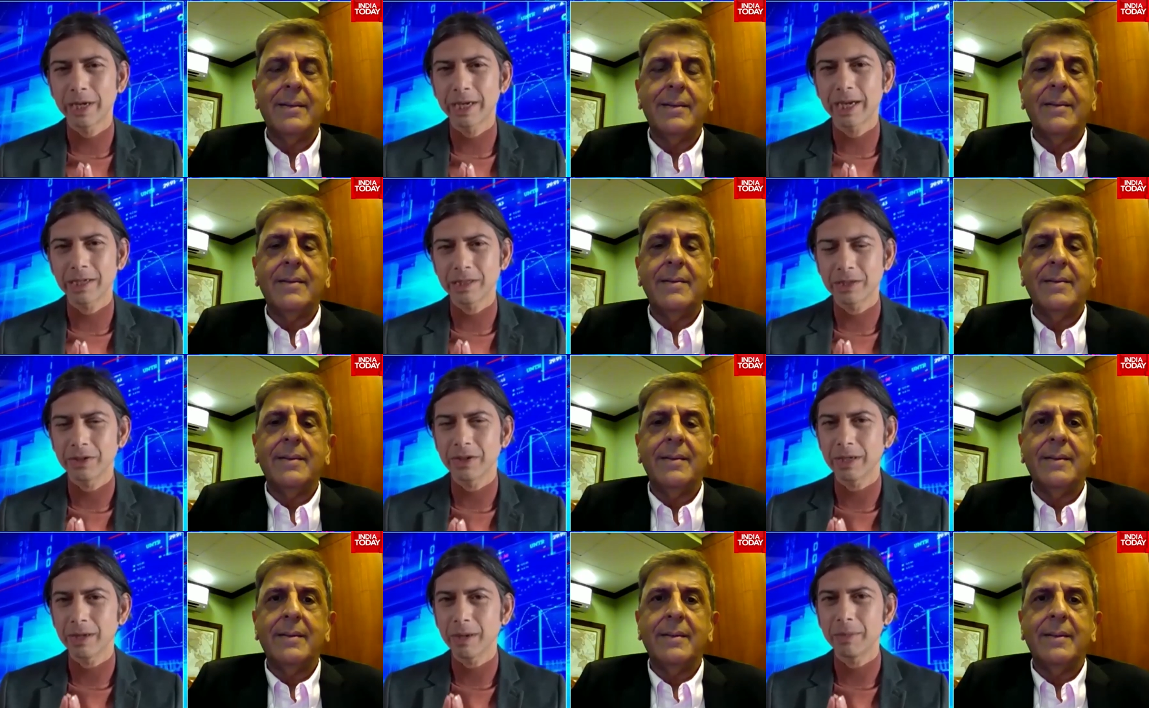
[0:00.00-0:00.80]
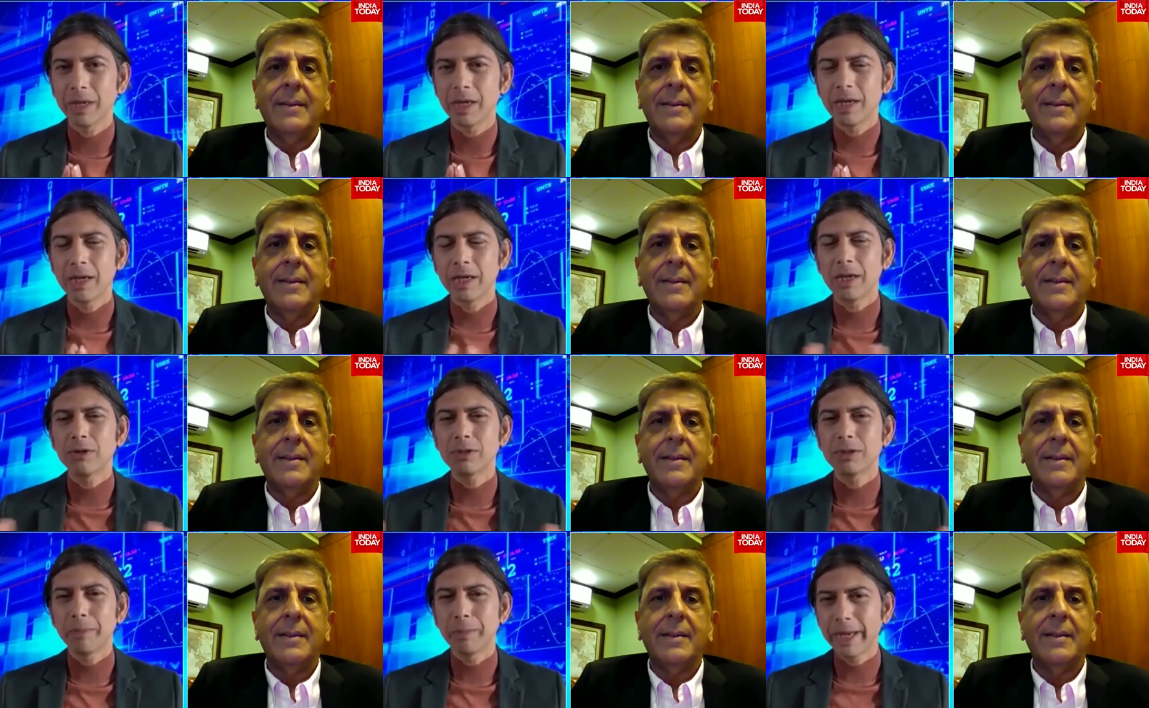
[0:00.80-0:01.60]
Speaker 1: category. I mean, you
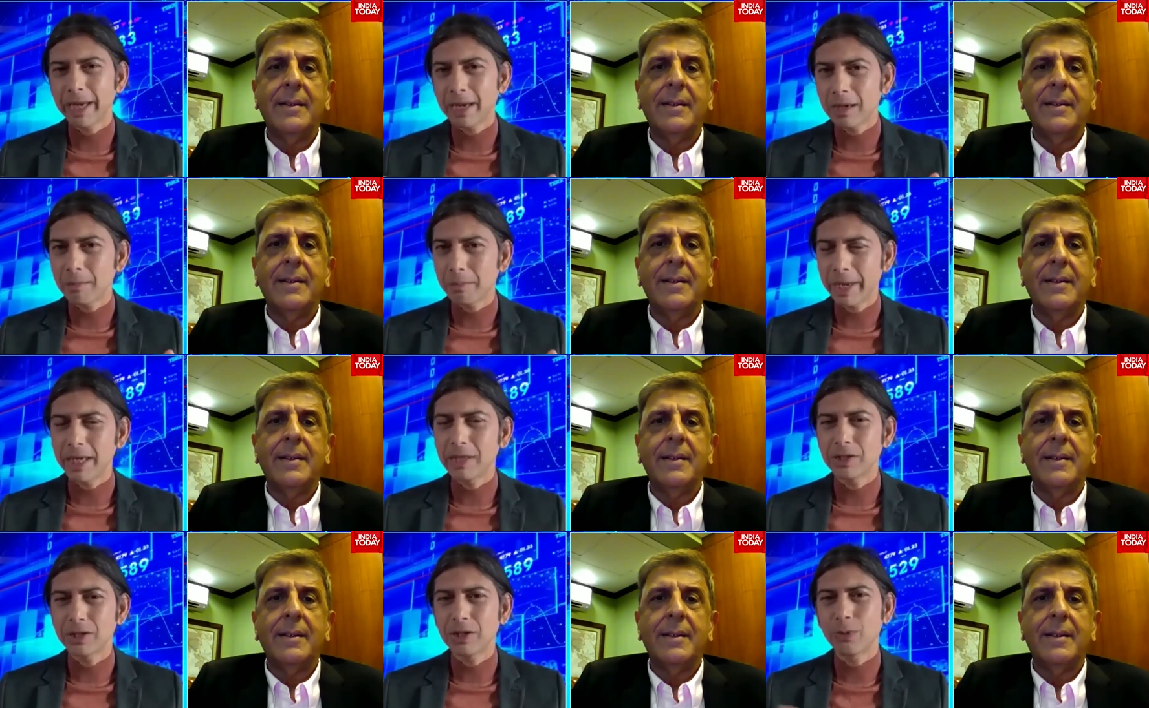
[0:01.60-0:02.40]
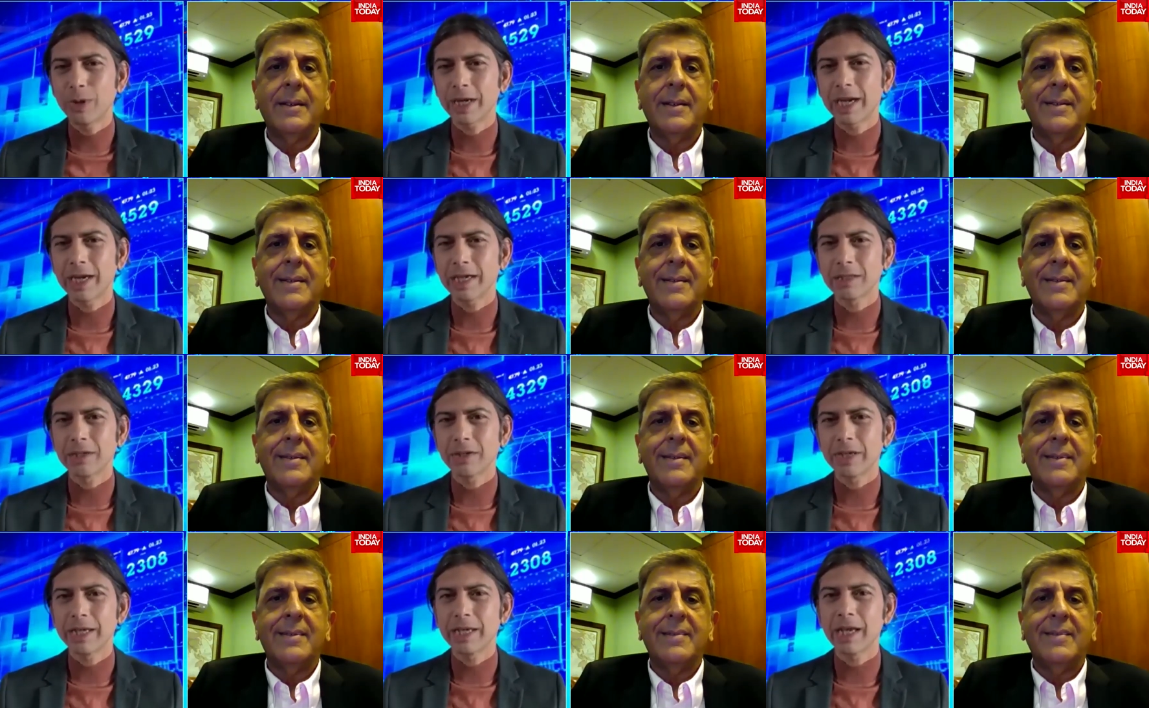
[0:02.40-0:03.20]
know, the male men's innerwear
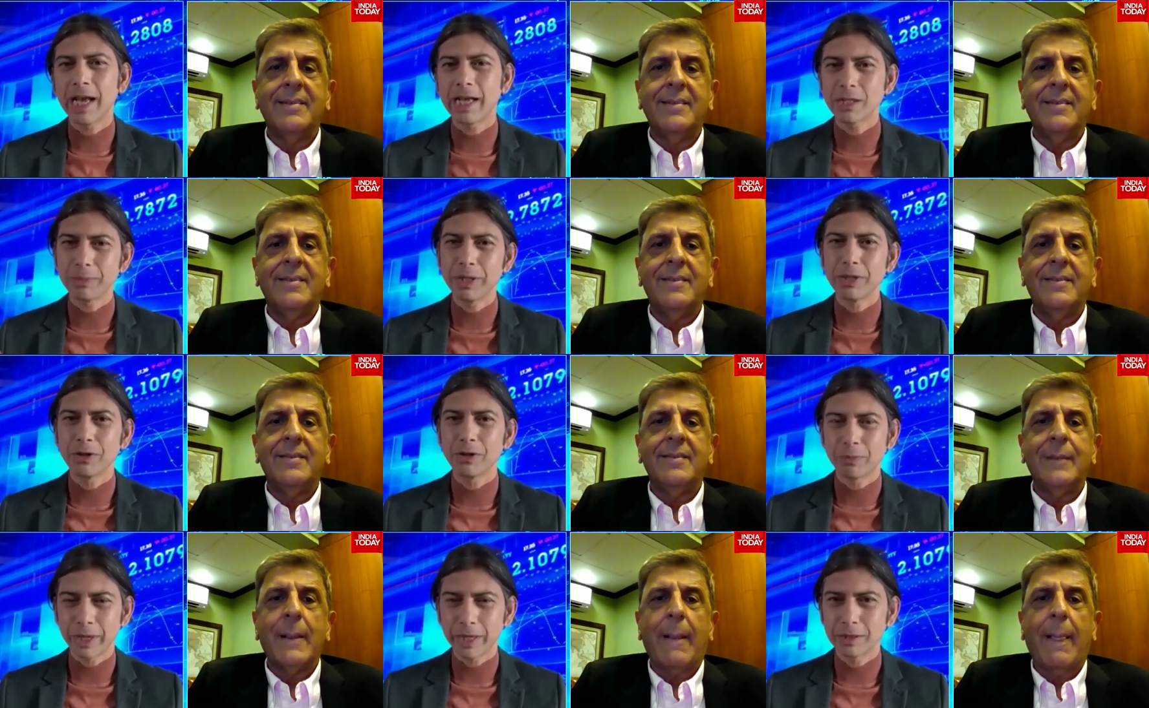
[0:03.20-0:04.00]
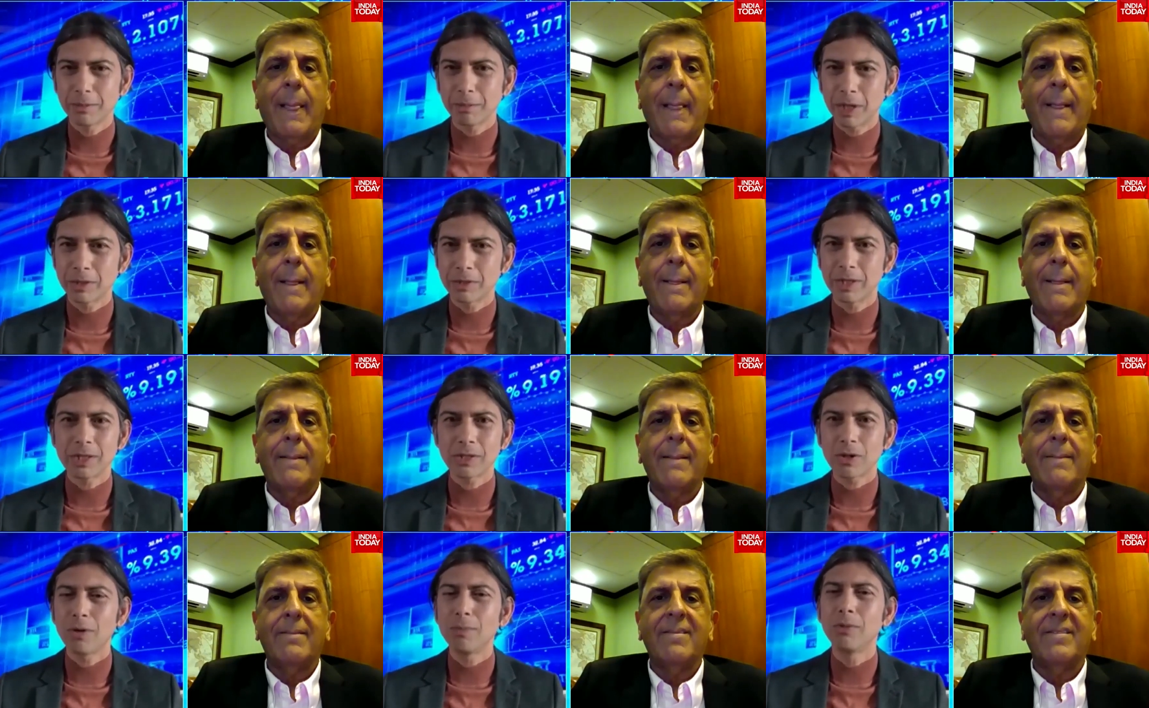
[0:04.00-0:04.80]
category has been your bread and butter.
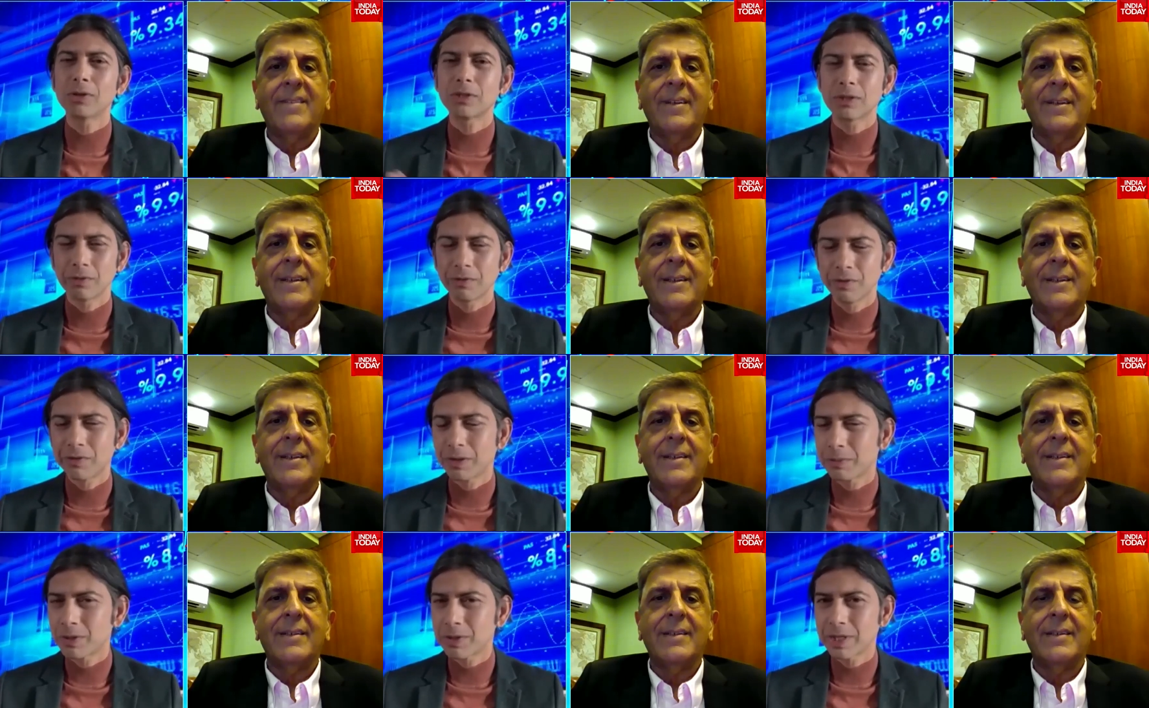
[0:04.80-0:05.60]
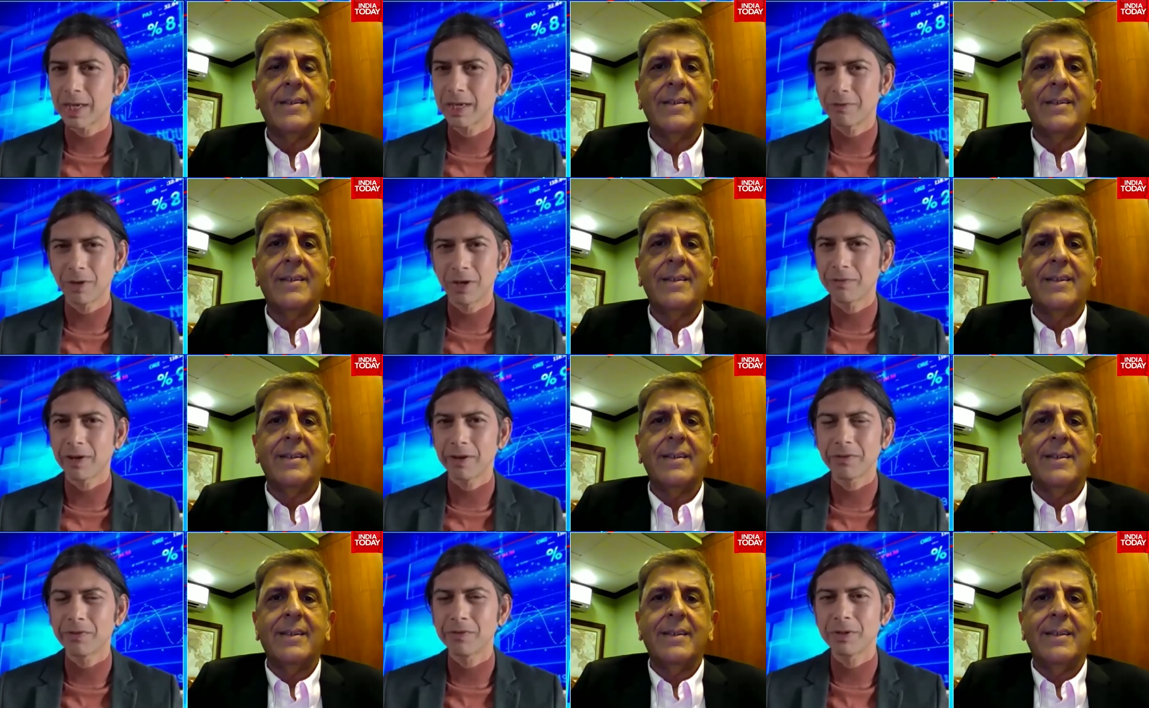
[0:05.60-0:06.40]
It's almost 50%,
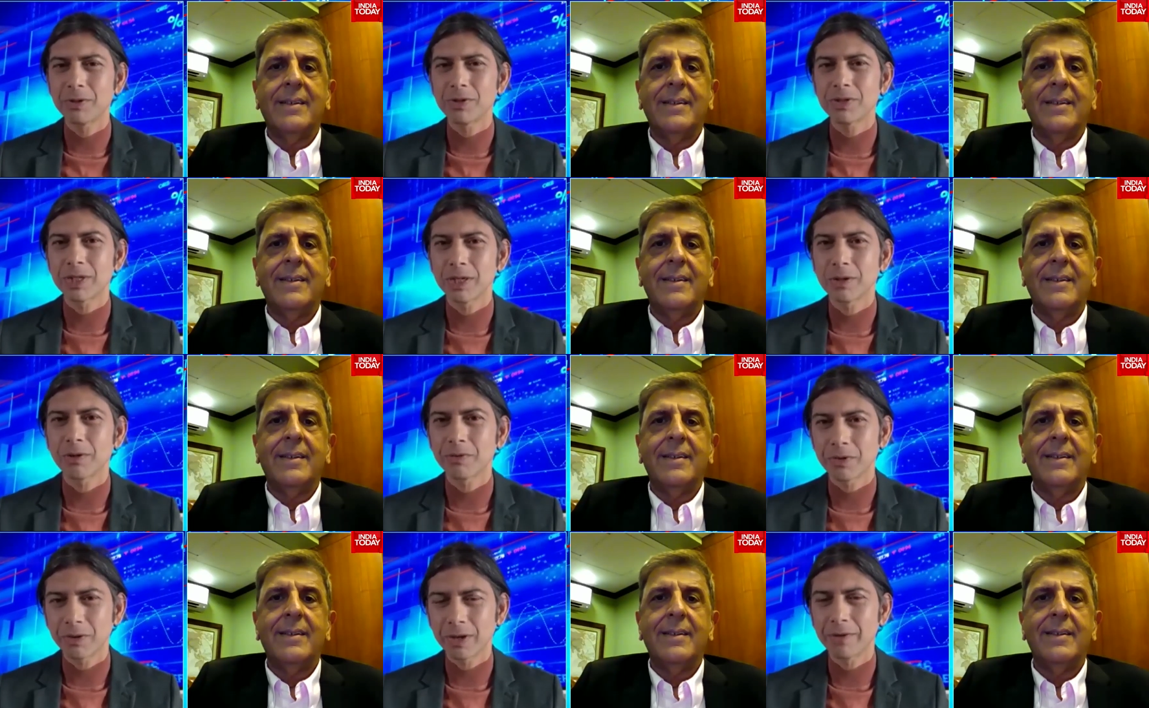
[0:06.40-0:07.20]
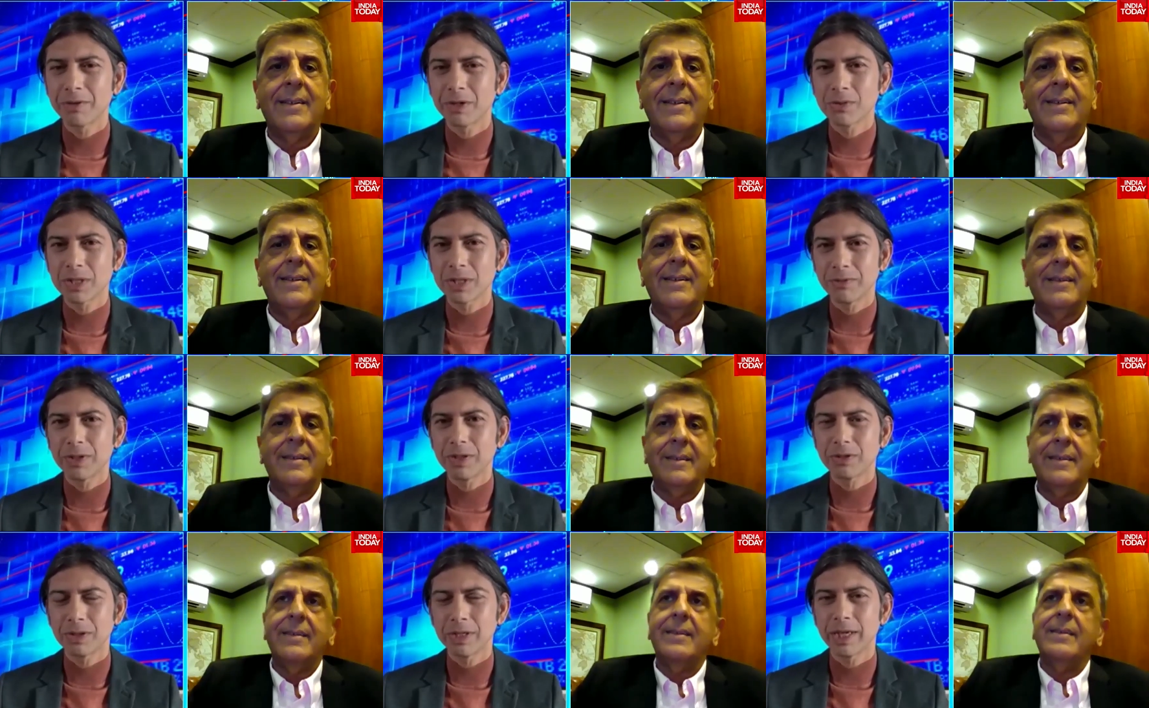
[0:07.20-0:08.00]
45, 50% of your revenues
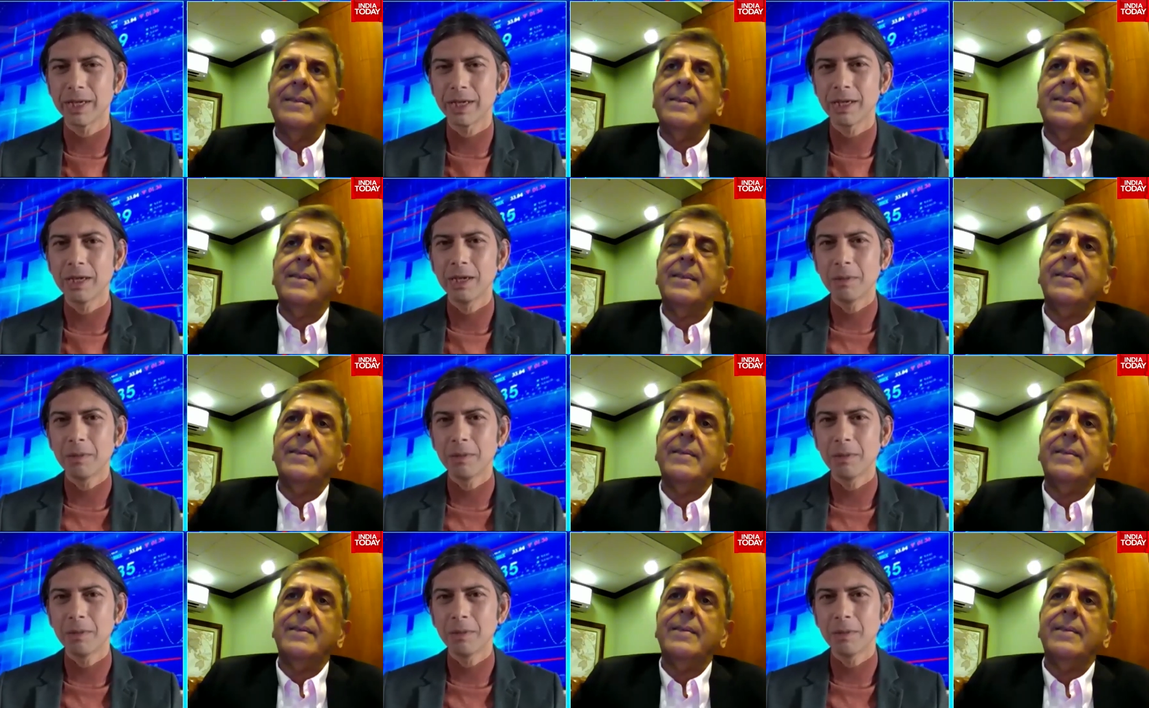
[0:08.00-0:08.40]
even today.